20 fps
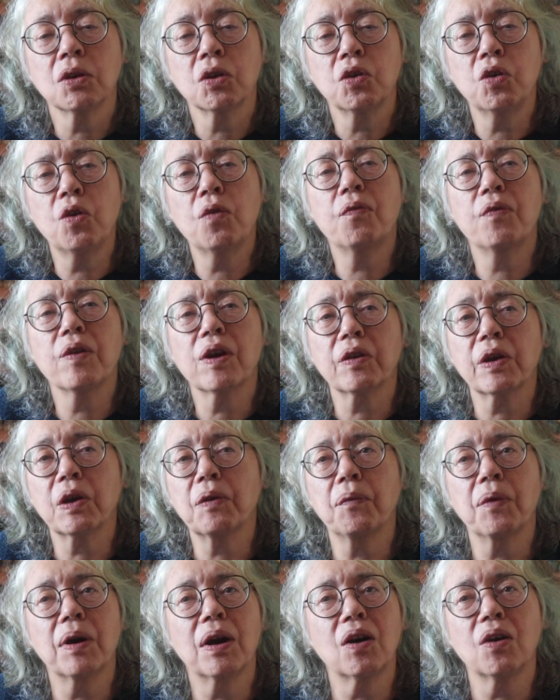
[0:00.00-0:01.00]
knew very
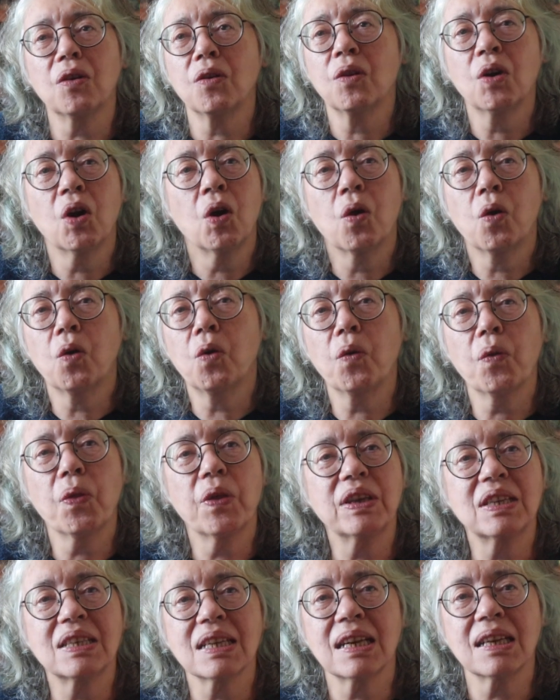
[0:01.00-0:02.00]
well all
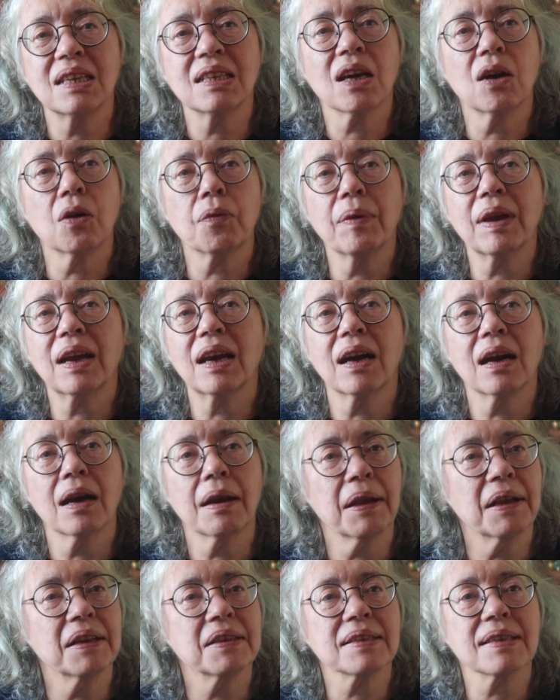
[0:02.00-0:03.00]
the detail
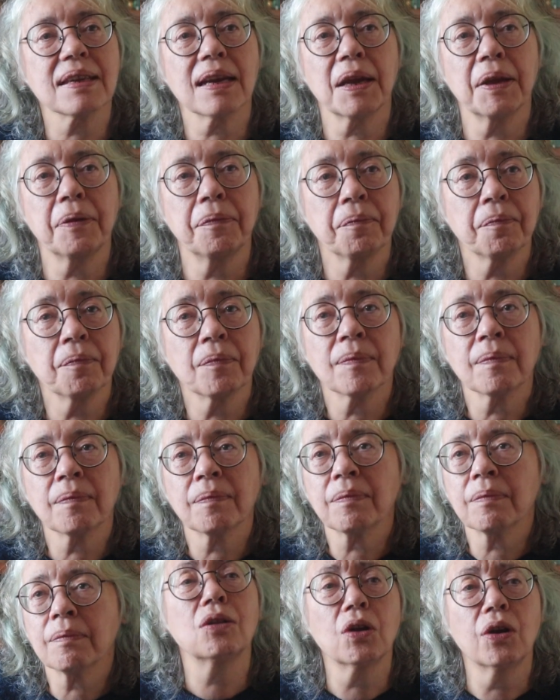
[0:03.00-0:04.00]
regarding, say,
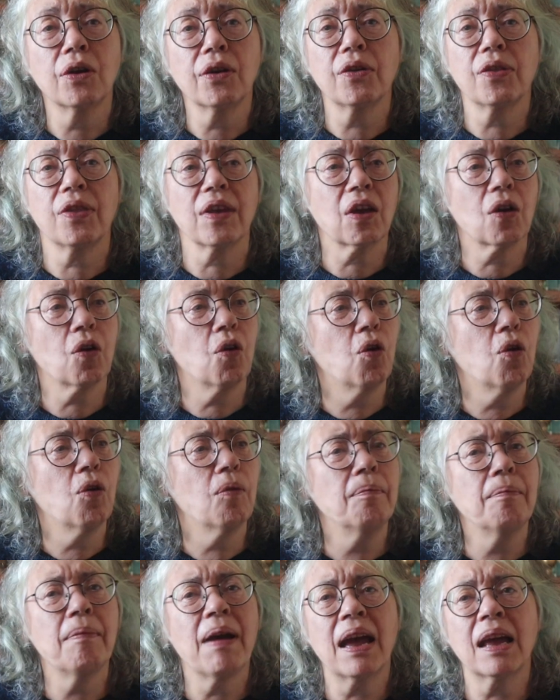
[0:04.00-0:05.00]
clothing
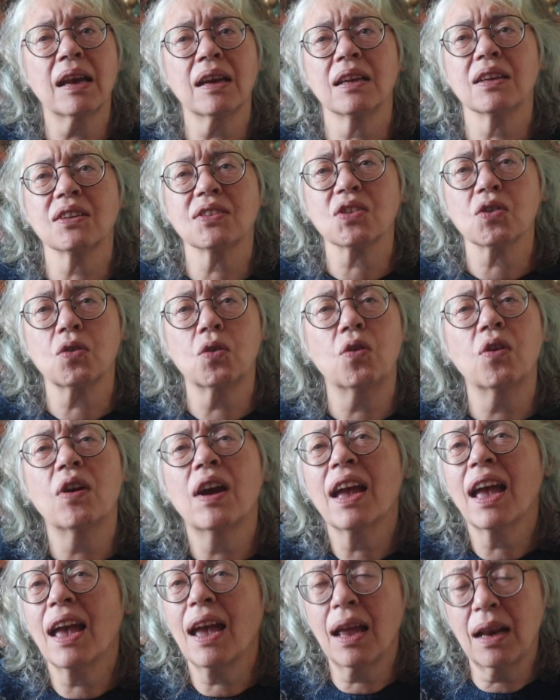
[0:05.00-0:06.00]
or manners or
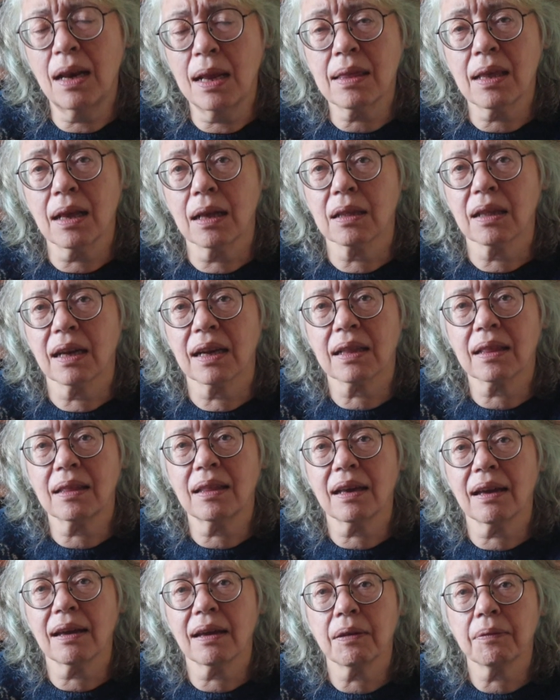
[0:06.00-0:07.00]
anything like
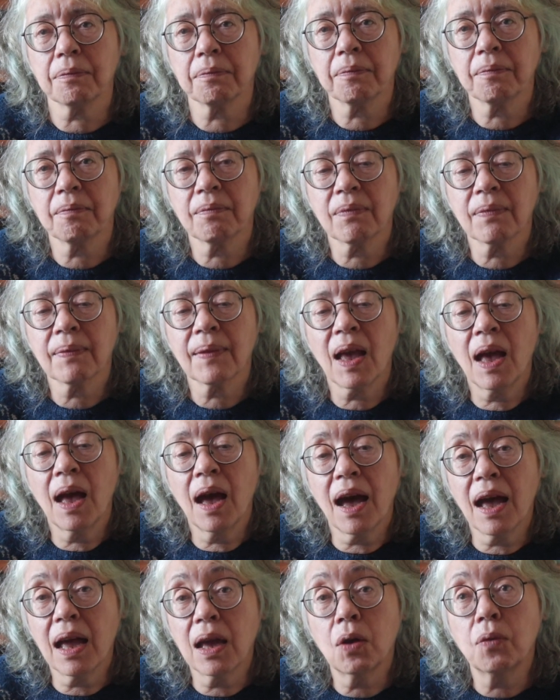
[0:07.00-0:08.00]
that.
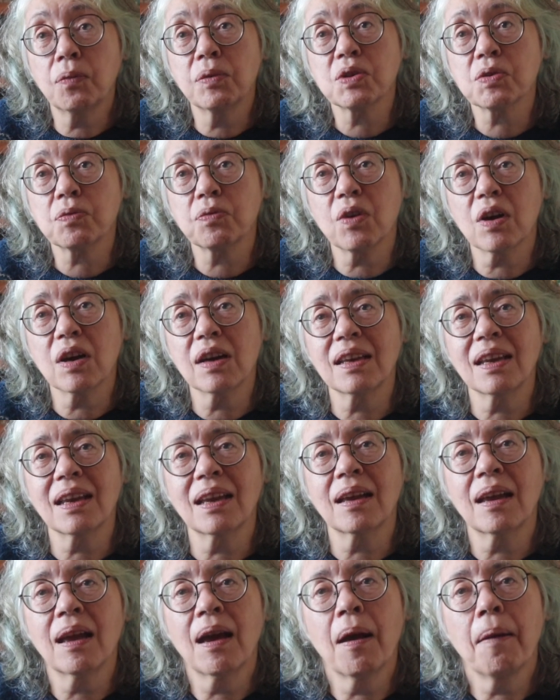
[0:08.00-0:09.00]
Heyer was
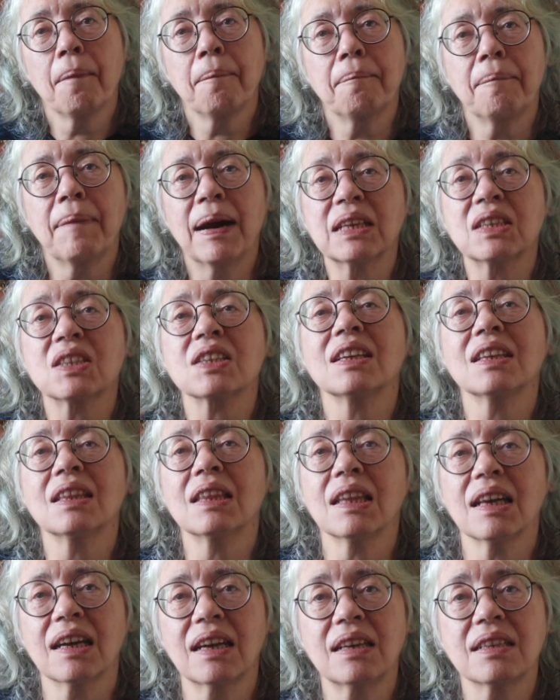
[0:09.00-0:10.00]
writing much
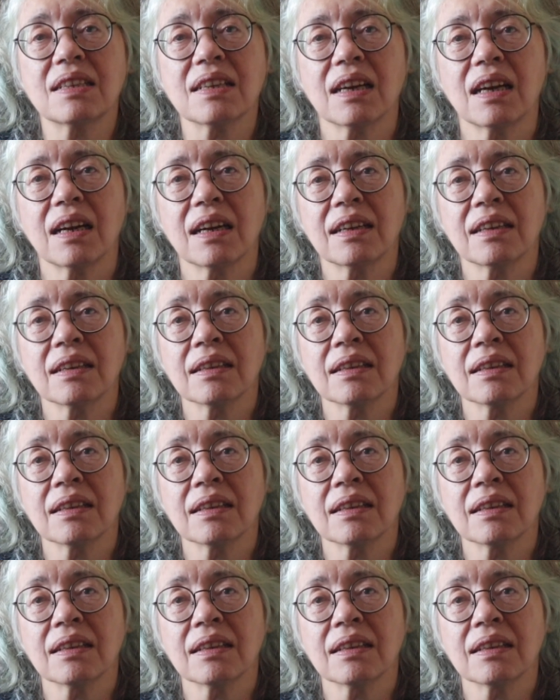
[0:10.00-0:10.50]
later.